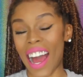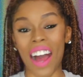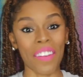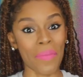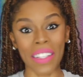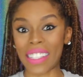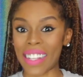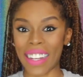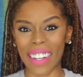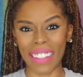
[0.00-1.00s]
I've been
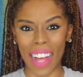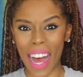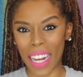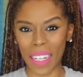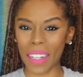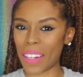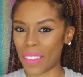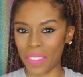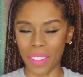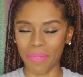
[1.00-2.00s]
seeing a lot
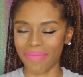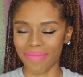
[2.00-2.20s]
of